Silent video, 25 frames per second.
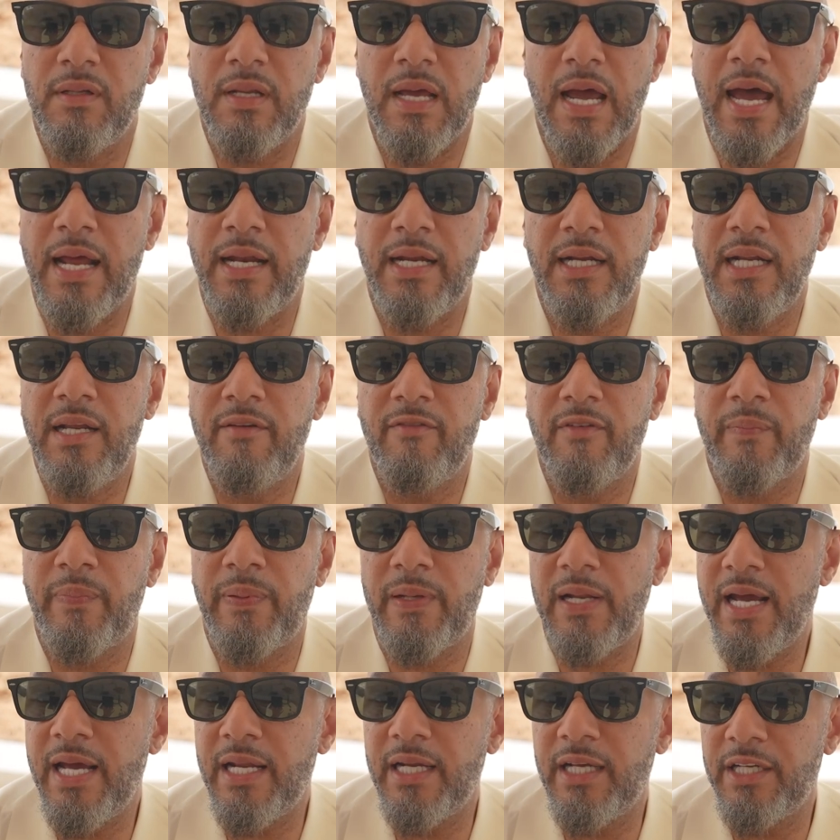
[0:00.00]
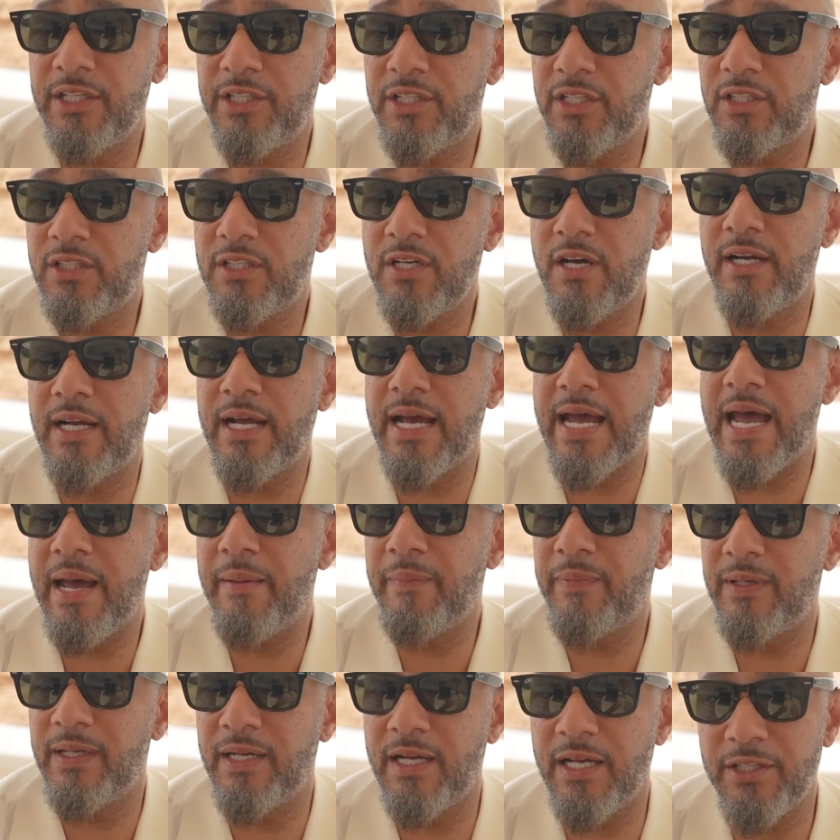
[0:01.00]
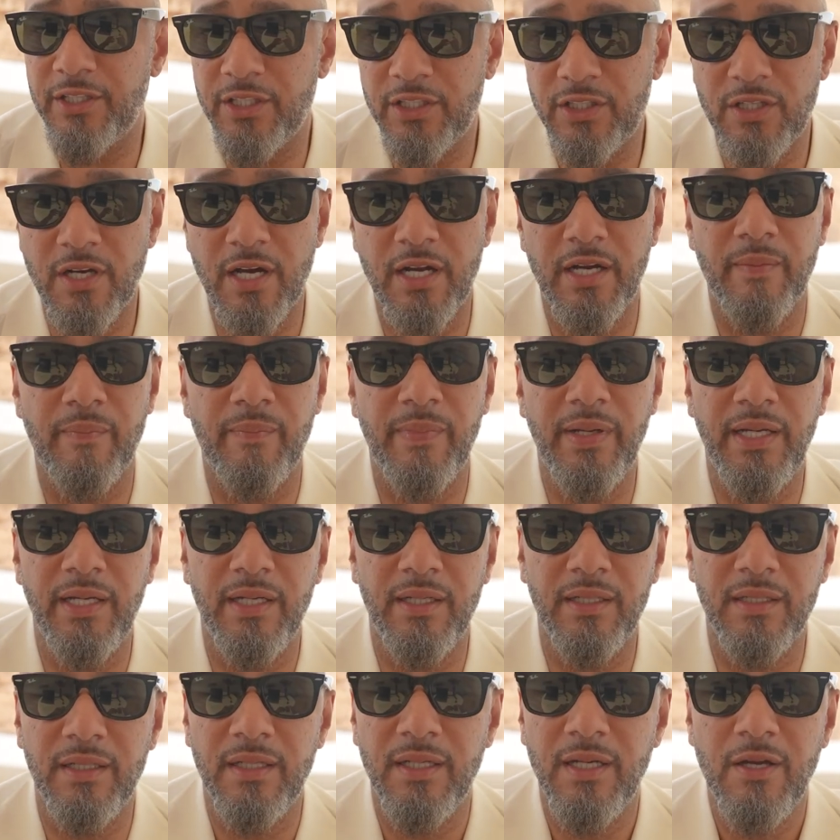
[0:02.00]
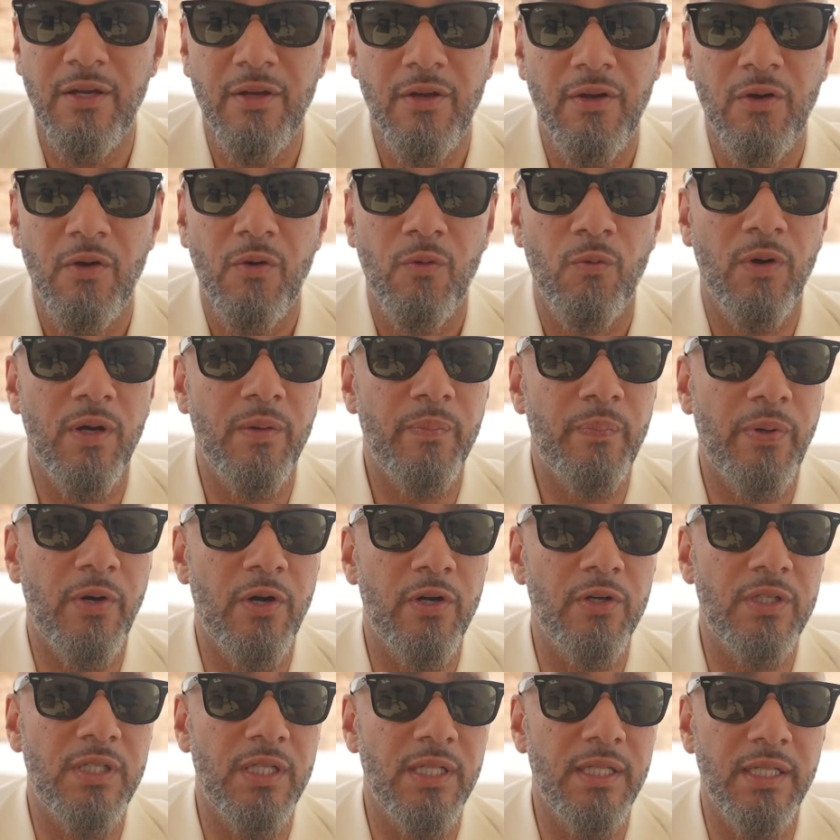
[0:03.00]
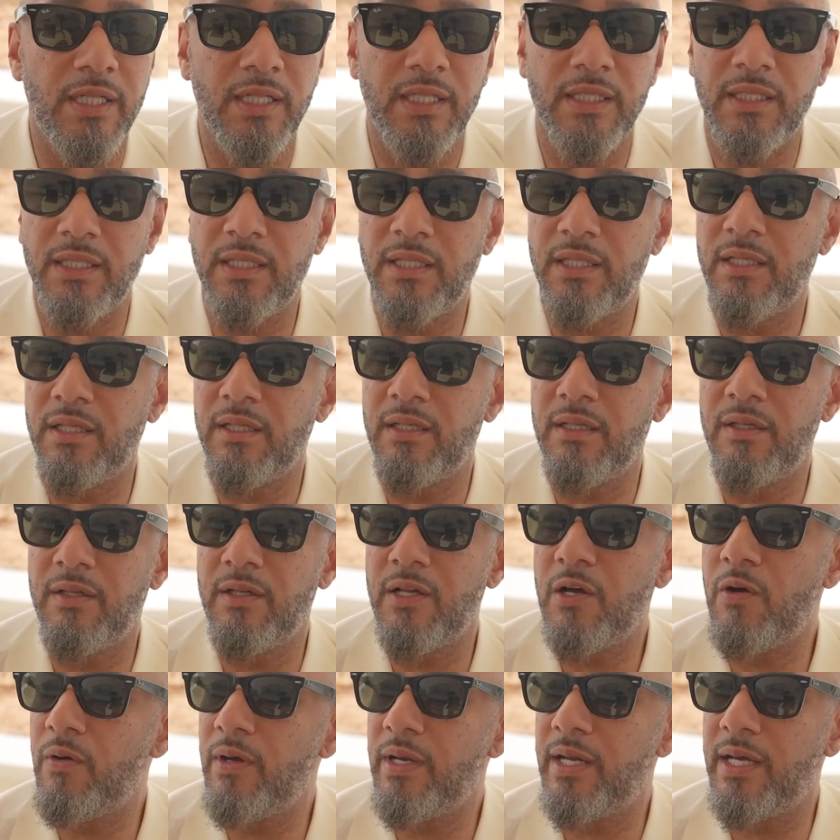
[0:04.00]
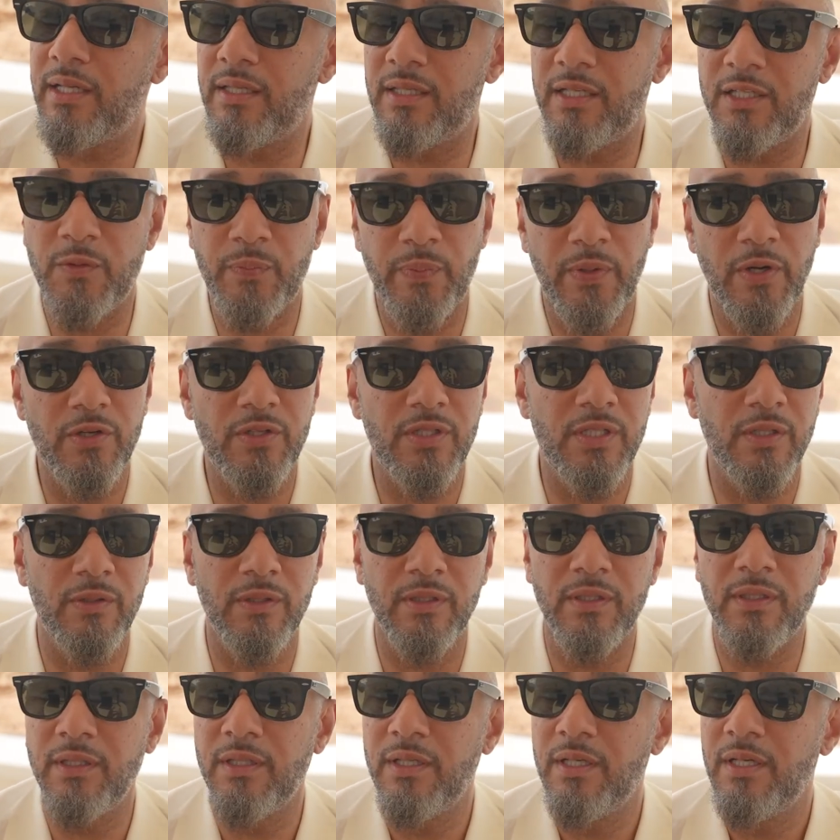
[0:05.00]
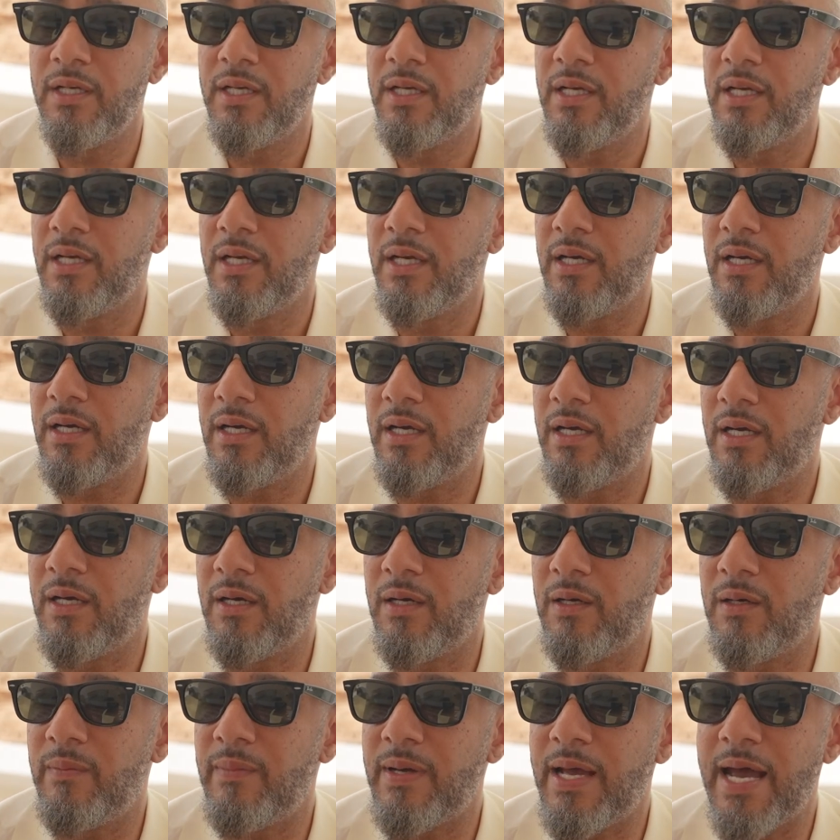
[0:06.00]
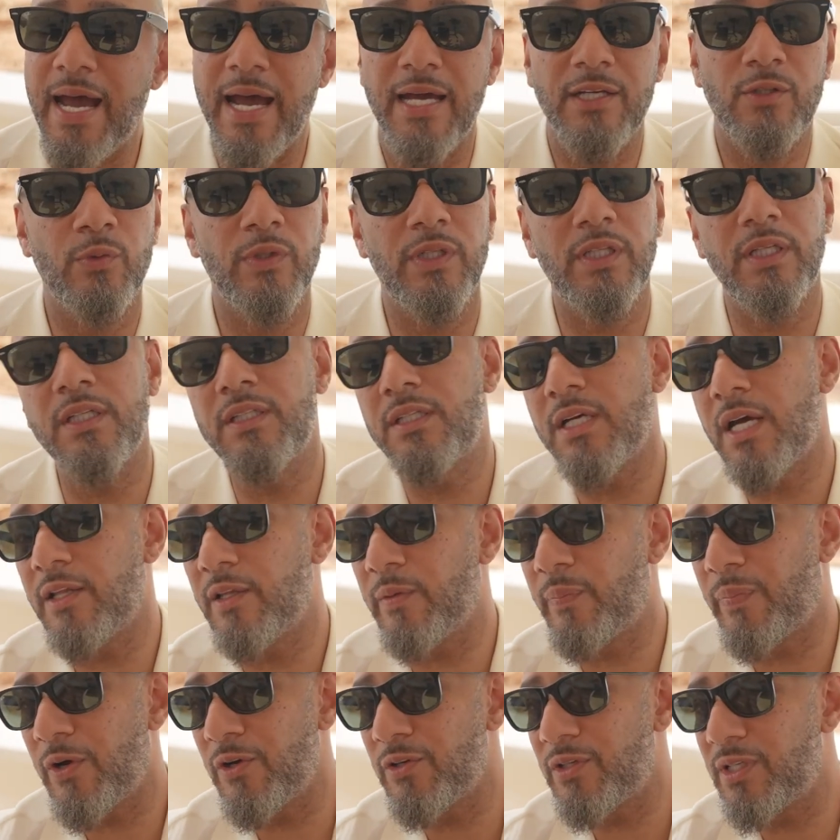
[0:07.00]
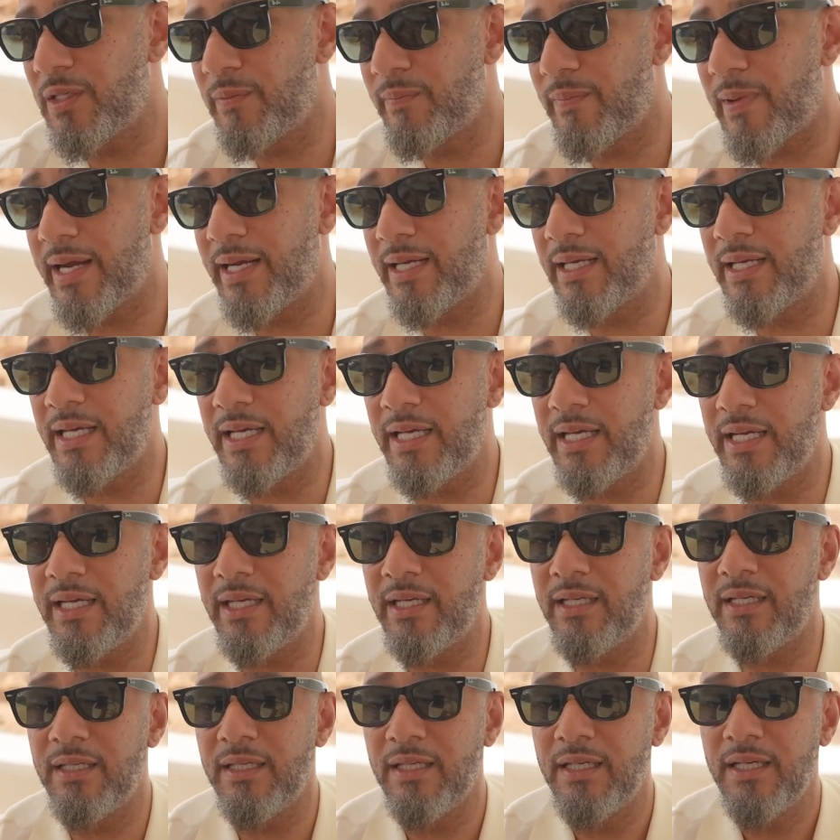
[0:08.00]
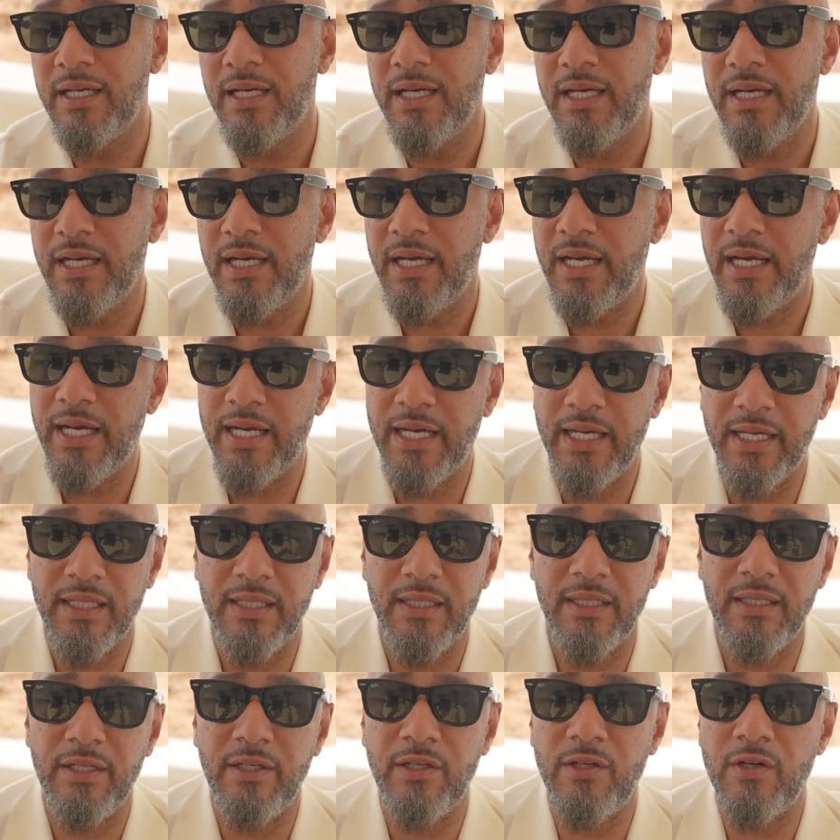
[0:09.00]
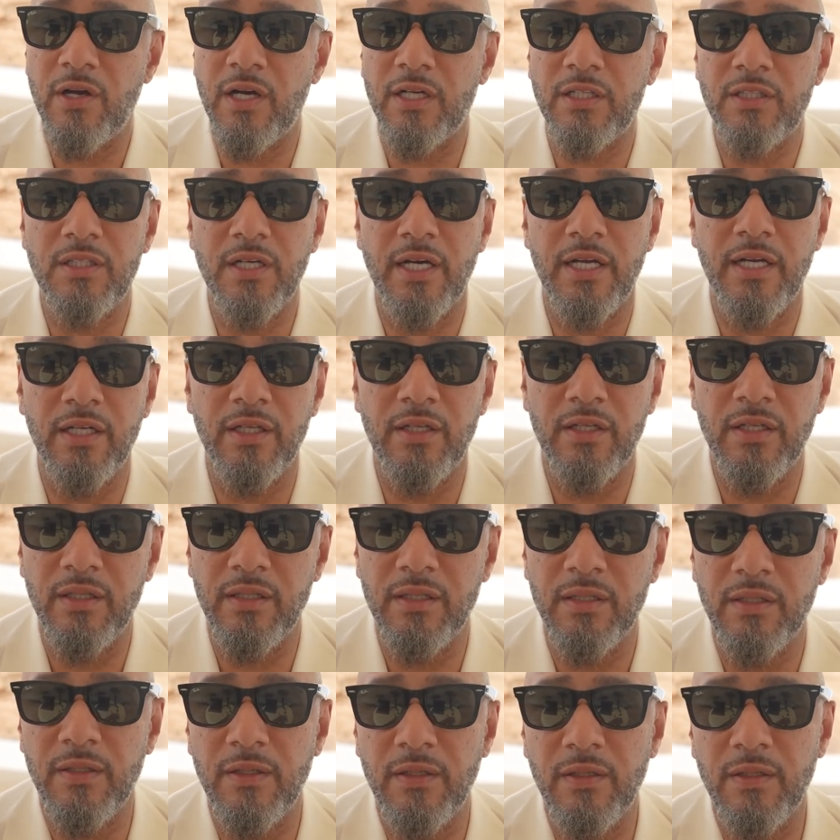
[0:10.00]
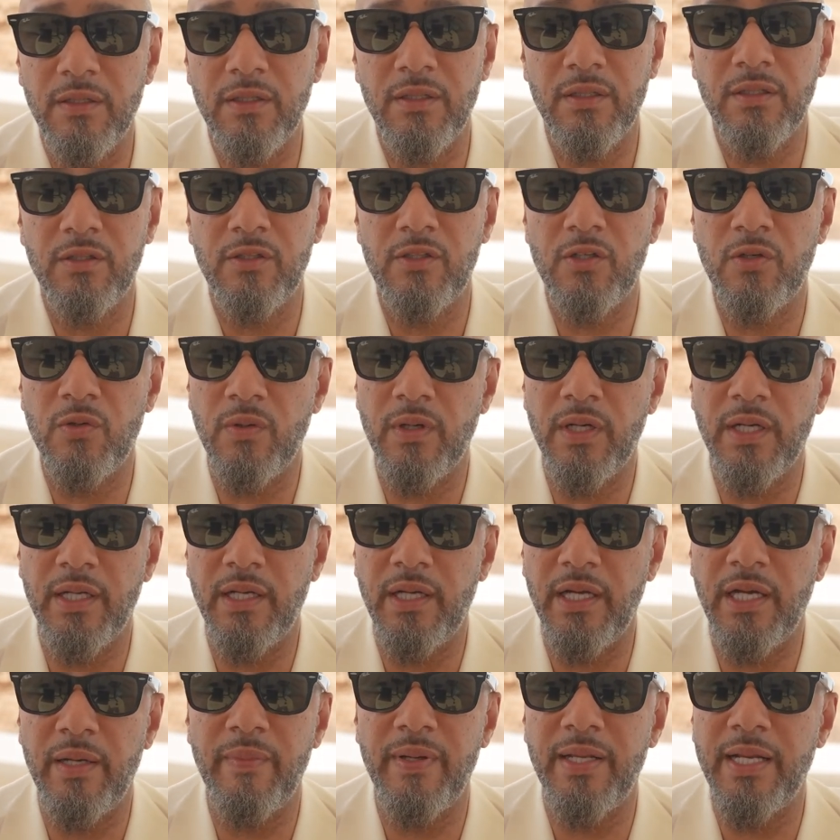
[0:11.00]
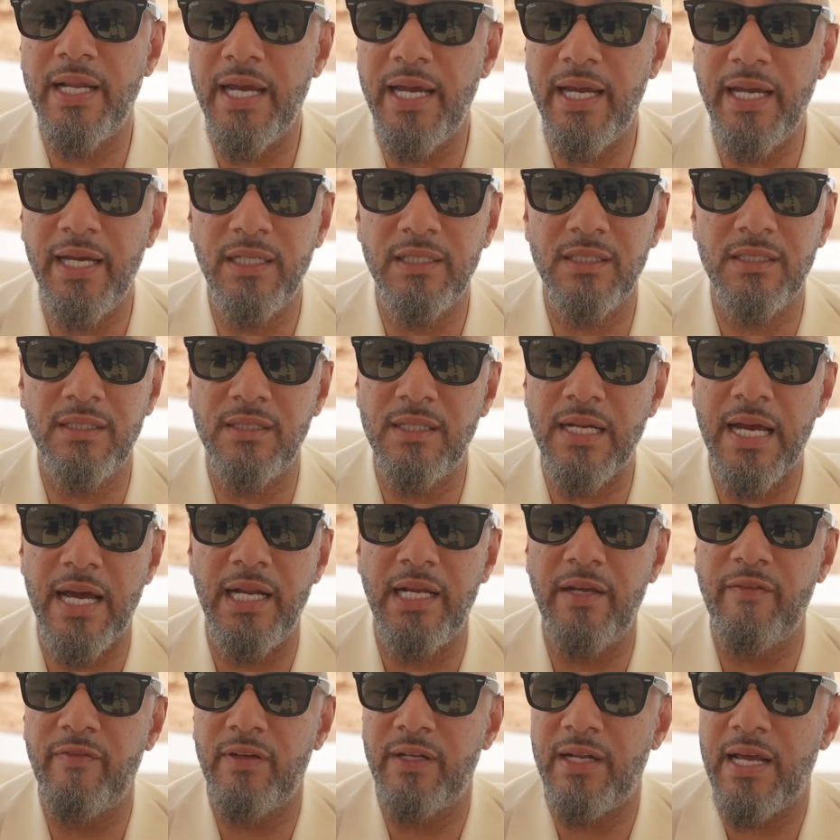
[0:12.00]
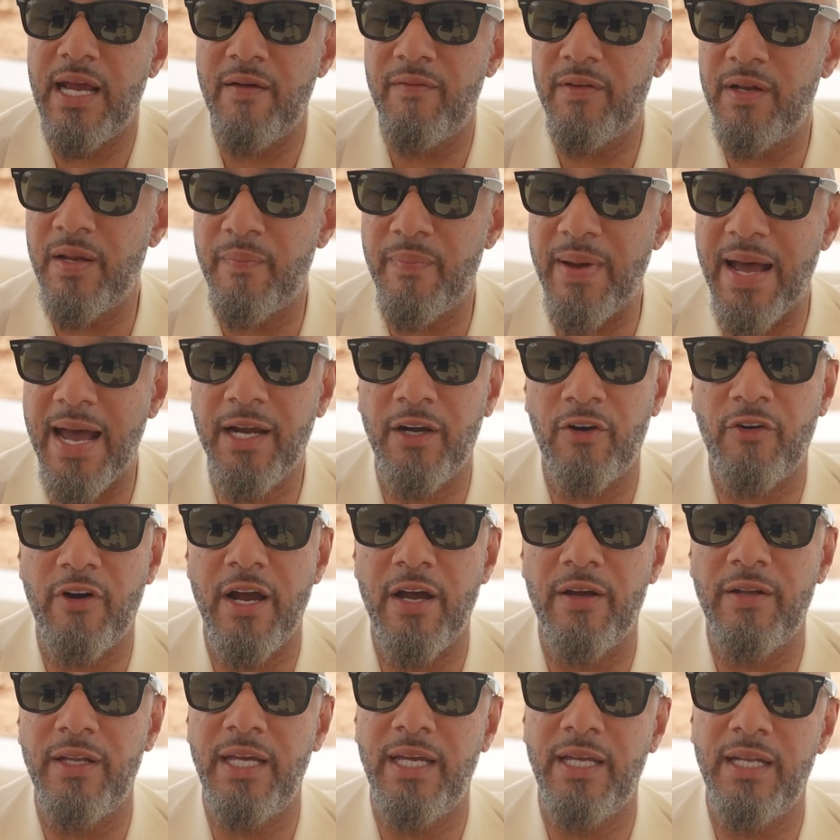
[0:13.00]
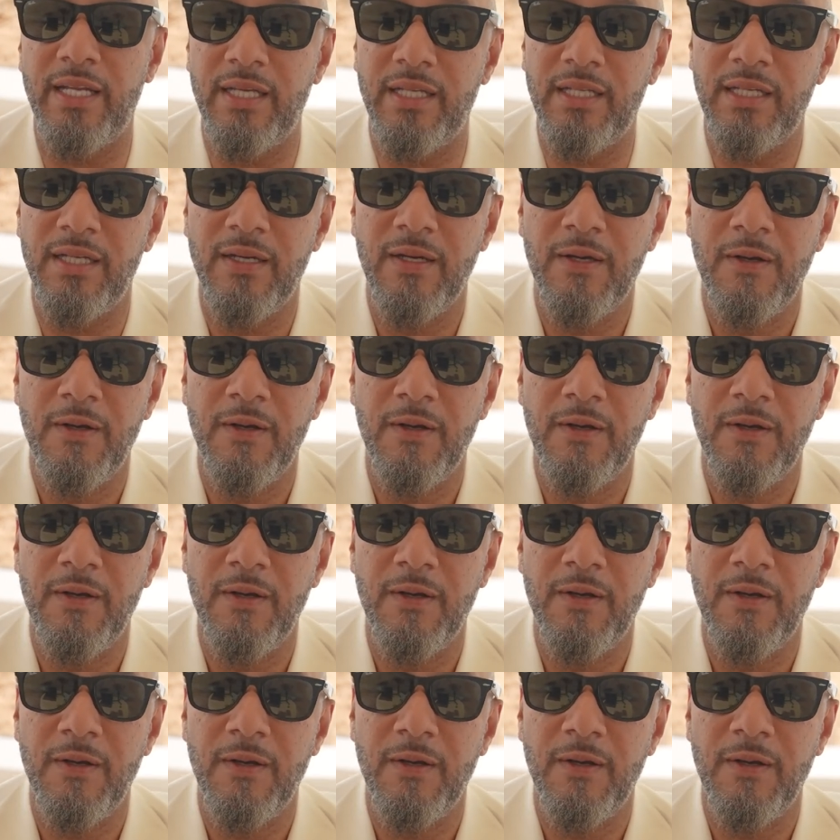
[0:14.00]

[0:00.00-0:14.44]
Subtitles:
I didn't even plan it; it just started happening. I just started meeting one person and knowing that this person has what this other person might need, and I started doing M&As, not even having a background in it,